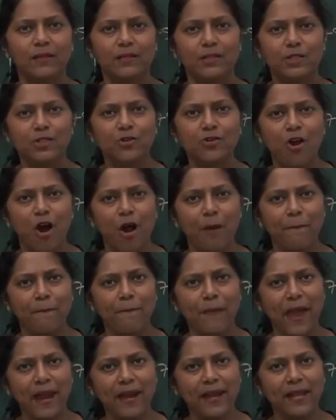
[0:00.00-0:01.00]
Do not
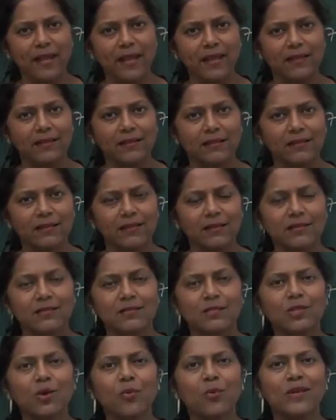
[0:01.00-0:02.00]
panic.
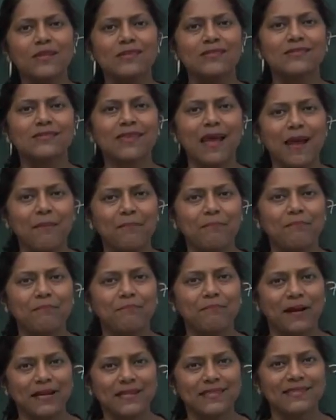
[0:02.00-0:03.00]
Do it
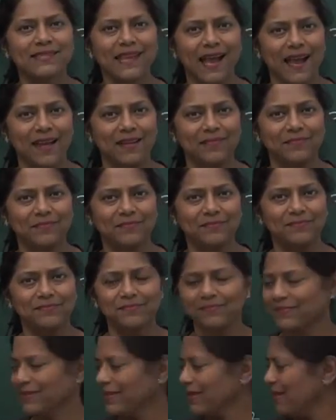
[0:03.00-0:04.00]
step by step.
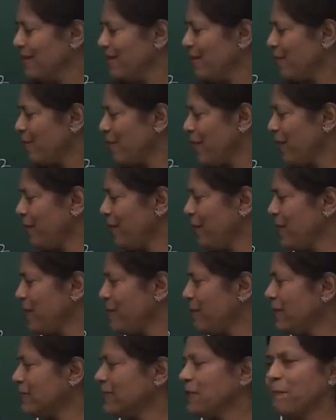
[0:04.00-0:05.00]
Well, when you
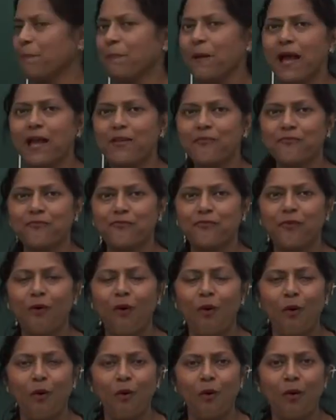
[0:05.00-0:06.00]
multiply
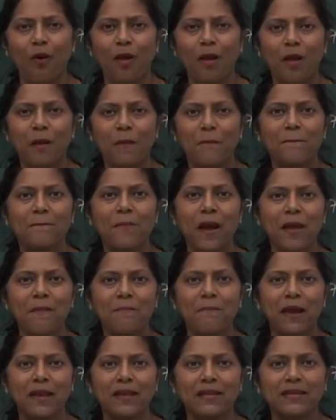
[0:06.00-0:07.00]
4 by
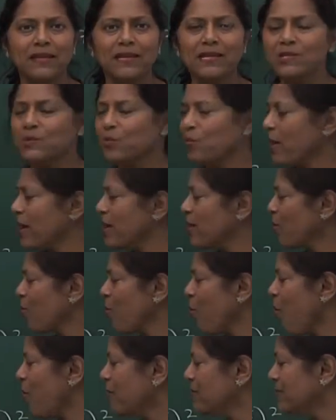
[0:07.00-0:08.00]
minus
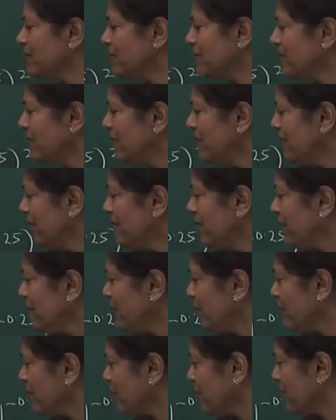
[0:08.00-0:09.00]
1/4,
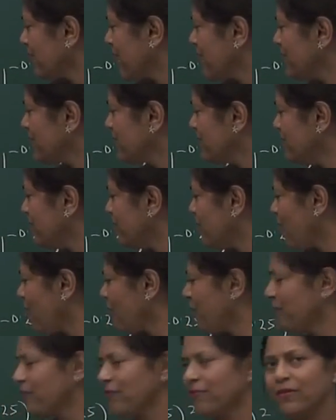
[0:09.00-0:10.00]
you could cancel it
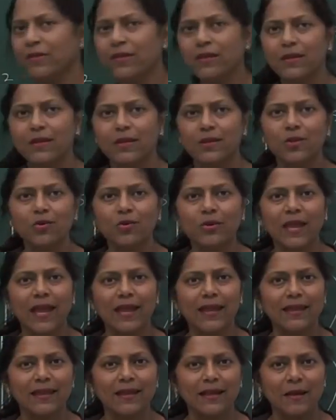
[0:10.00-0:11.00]
off. You
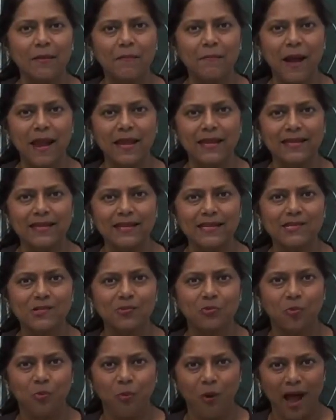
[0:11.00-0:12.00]
get a
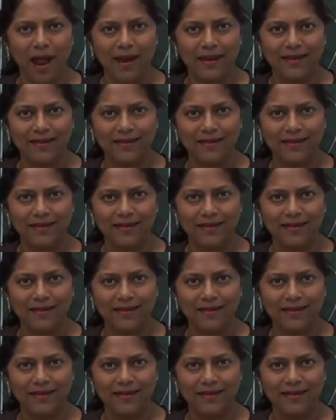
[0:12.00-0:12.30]
minus 1.